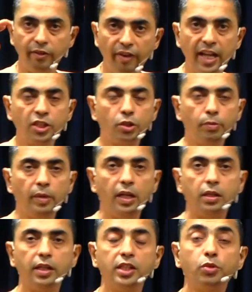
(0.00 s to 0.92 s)

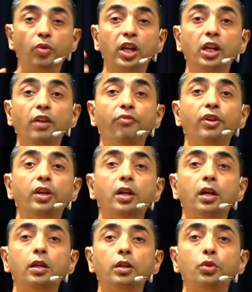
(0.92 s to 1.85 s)
advancement is very
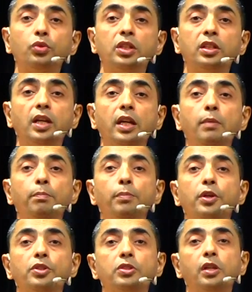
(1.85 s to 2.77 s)
difficult using the
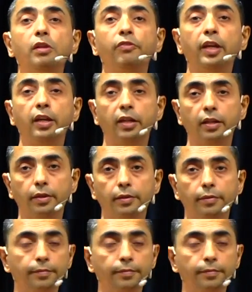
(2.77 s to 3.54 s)
impersonal way.